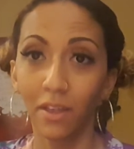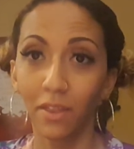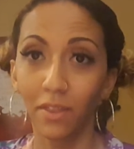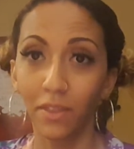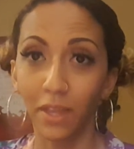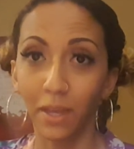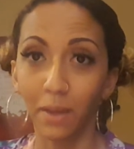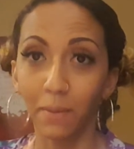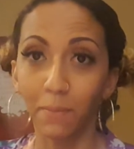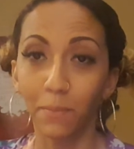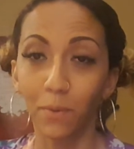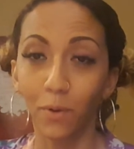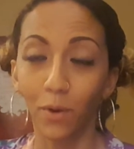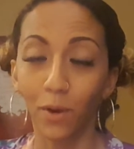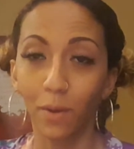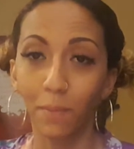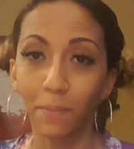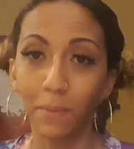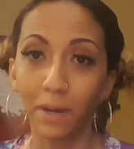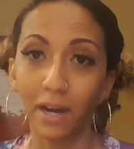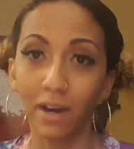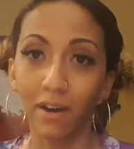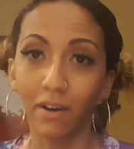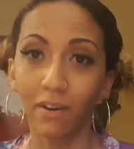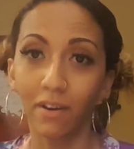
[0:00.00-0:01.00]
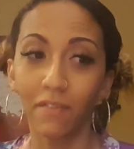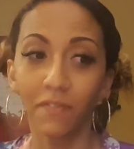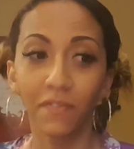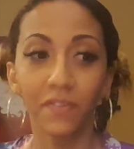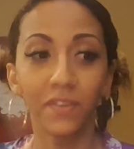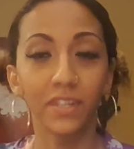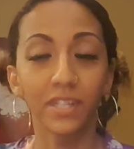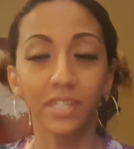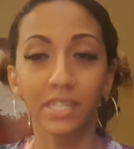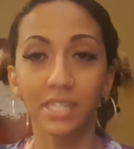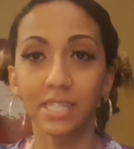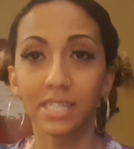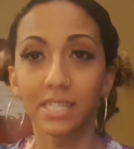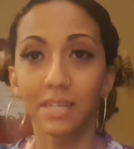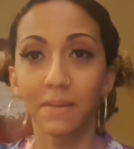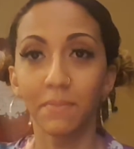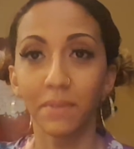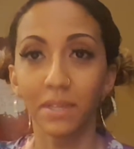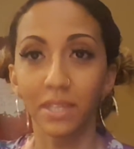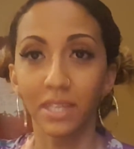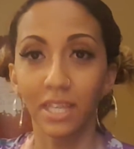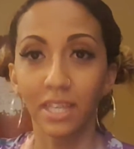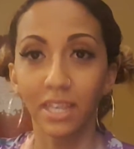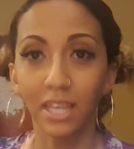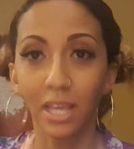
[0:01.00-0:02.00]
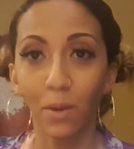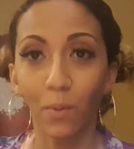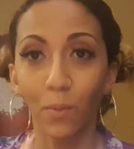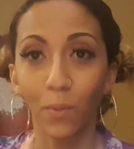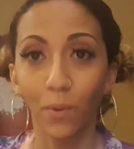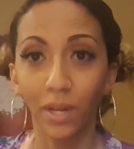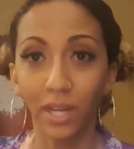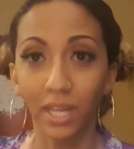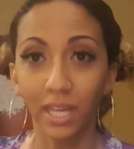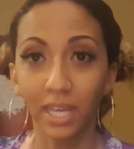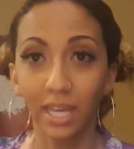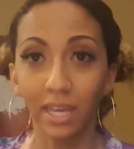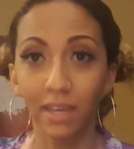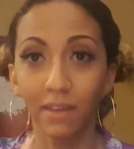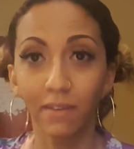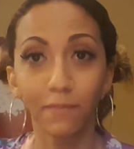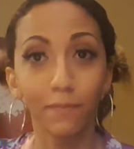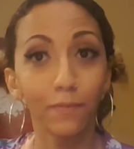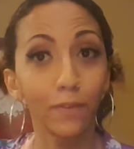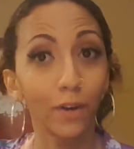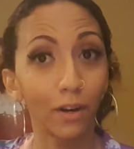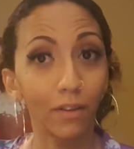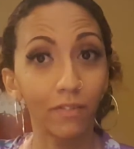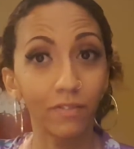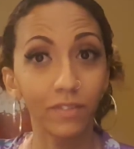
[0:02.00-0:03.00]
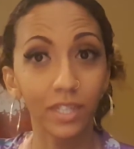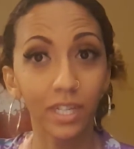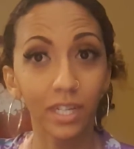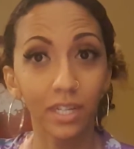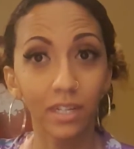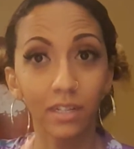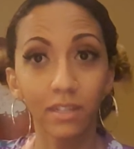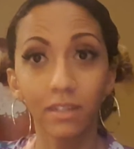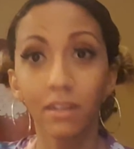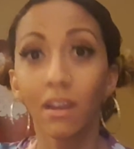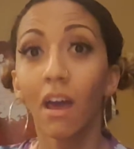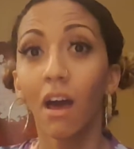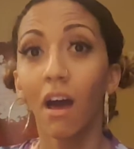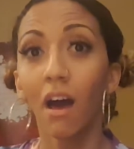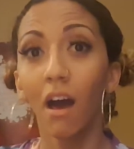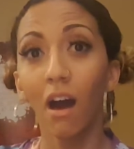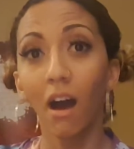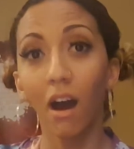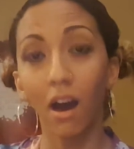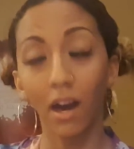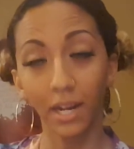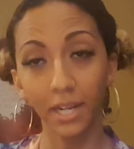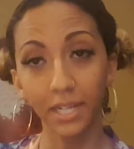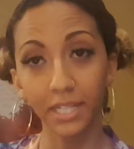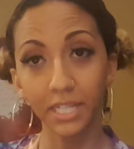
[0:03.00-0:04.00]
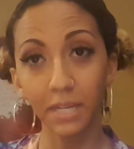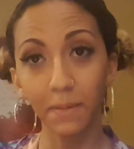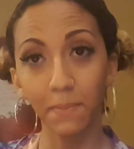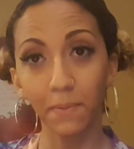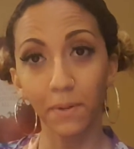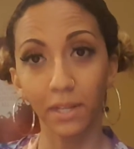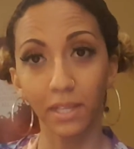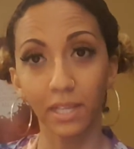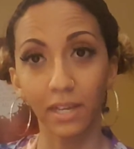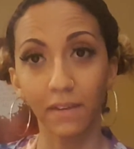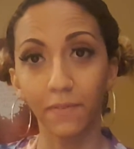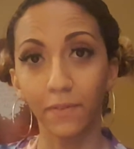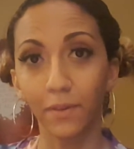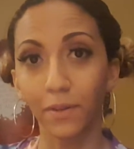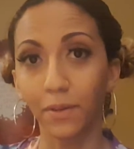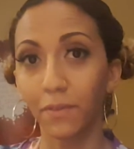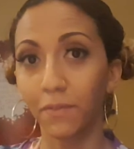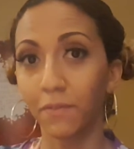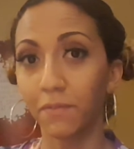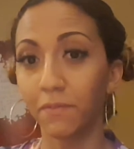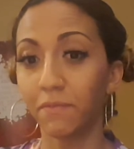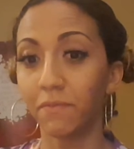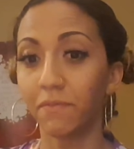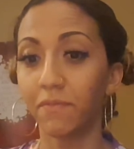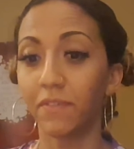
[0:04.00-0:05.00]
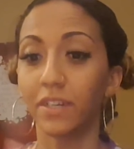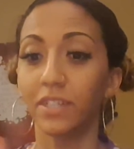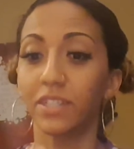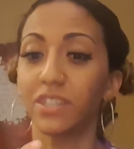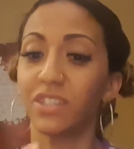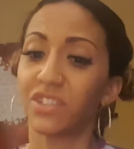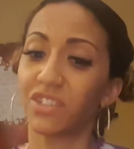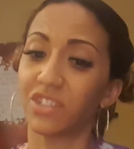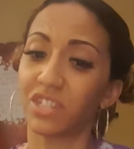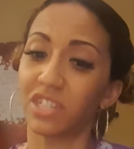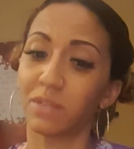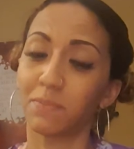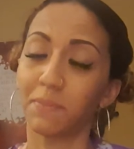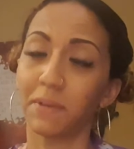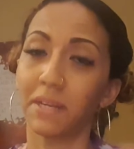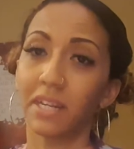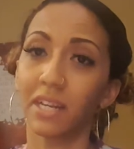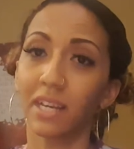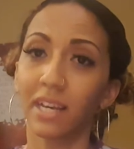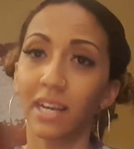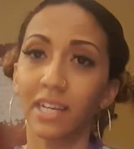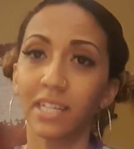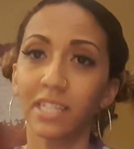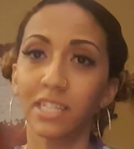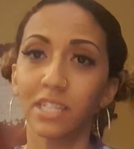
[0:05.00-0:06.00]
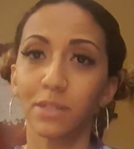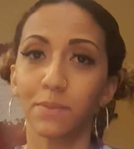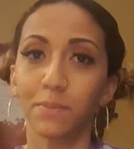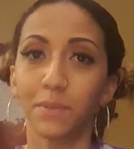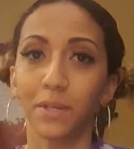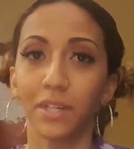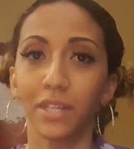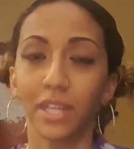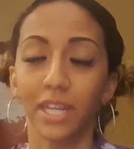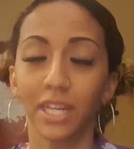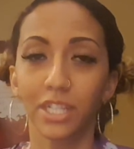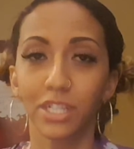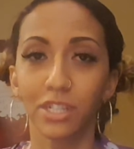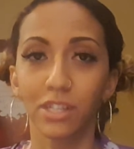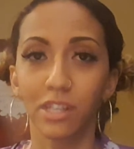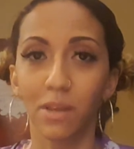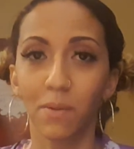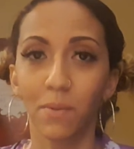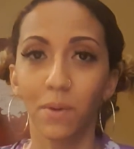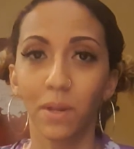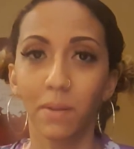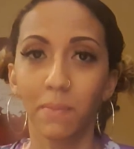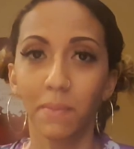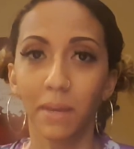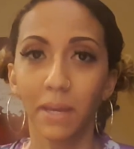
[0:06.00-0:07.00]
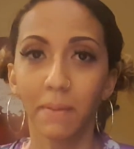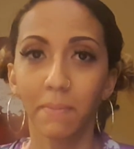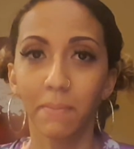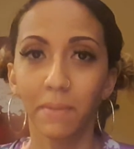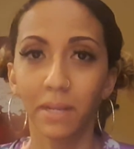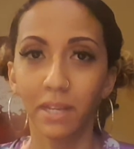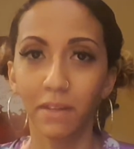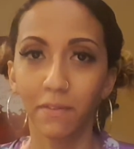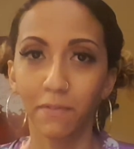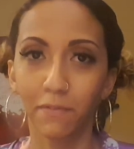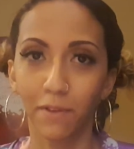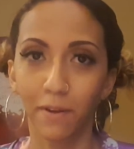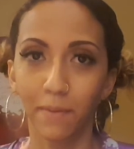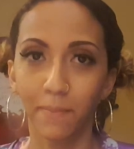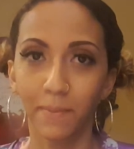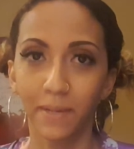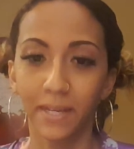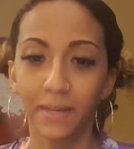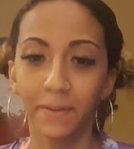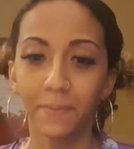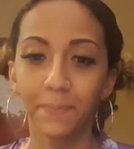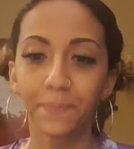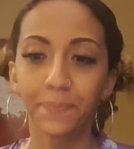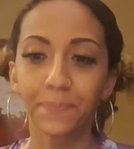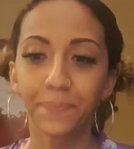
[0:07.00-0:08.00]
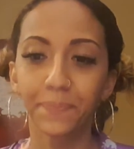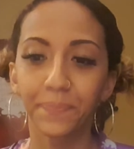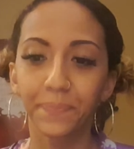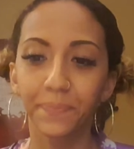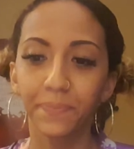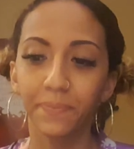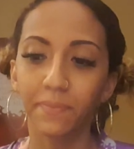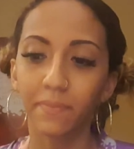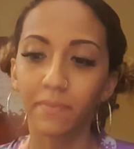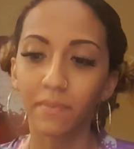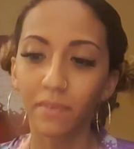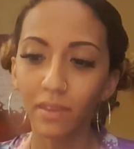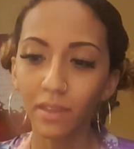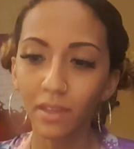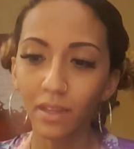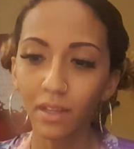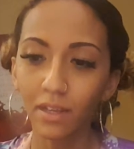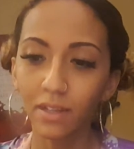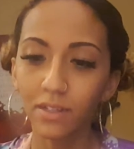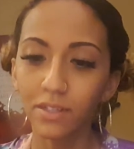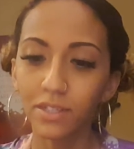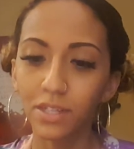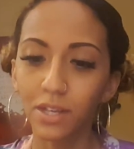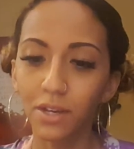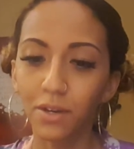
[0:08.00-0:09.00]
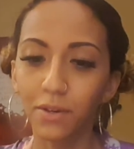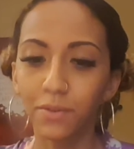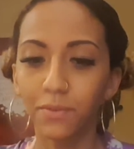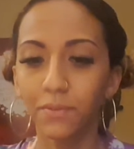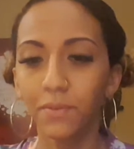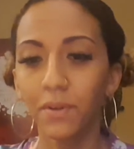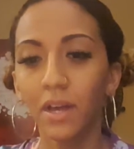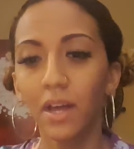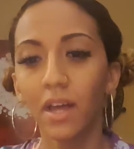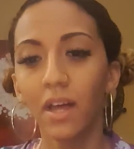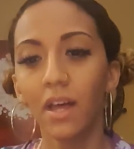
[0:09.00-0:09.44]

think more about if this is something that they want to get involved in on a deeper level versus just being a customer. Like, do they want to make money from it? So,